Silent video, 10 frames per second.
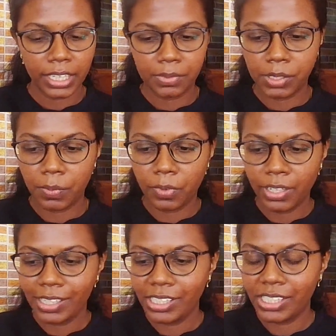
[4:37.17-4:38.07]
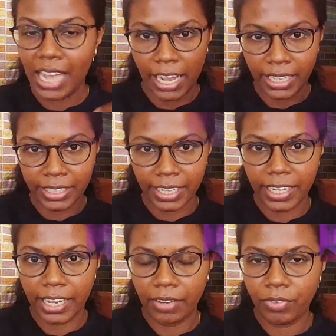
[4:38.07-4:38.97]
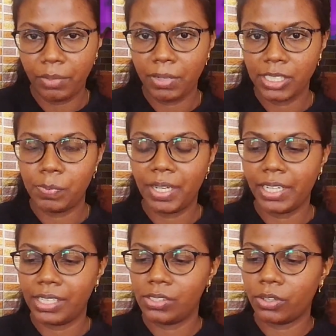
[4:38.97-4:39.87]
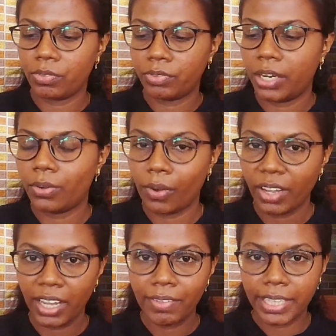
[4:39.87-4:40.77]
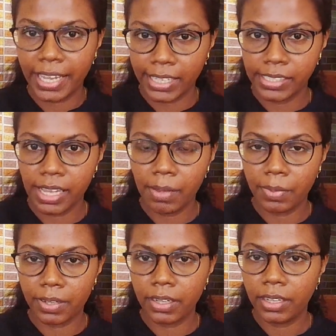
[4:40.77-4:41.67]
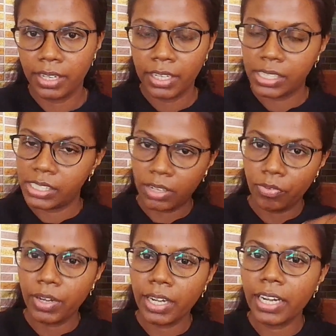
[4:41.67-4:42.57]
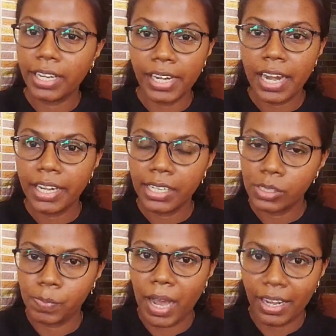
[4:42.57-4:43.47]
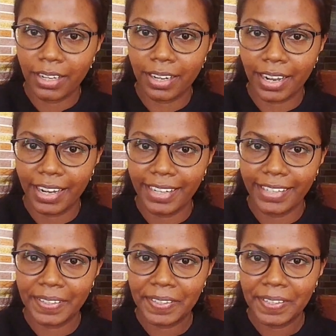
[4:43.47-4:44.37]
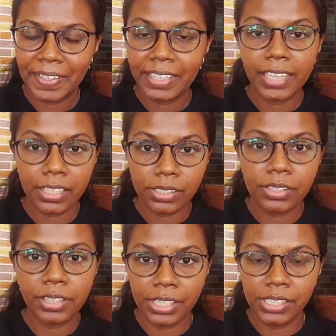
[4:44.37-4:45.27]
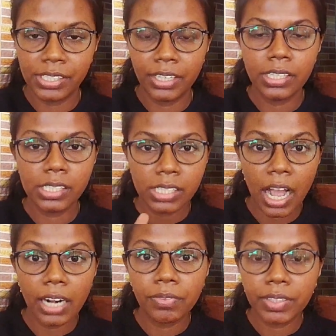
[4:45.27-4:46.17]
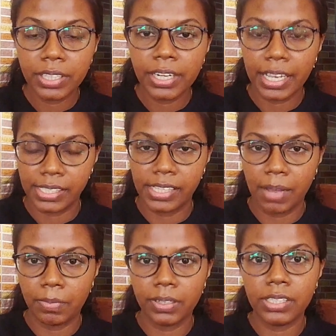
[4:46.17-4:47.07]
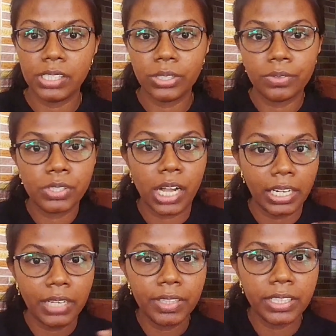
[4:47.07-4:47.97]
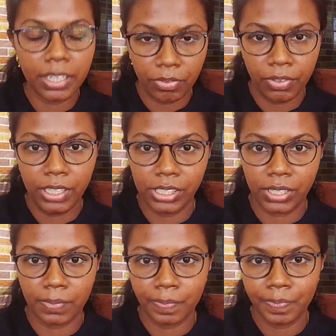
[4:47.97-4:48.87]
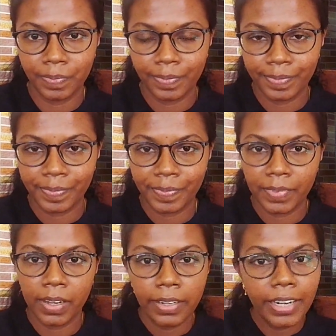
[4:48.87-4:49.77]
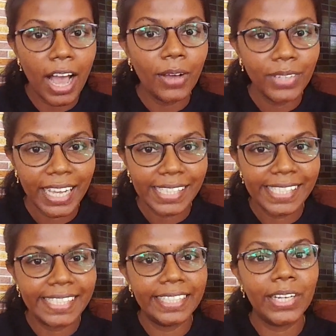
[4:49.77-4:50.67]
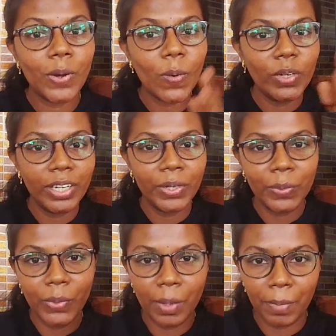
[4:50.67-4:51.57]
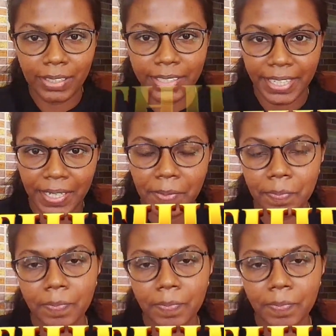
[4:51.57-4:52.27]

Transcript: If someone is sharing their lifetime experience or if they are talking with the example, it's definitely creating a spark, right? That's the reason start with an example instead of starting with the definition. Now let's see the golden rule number 3.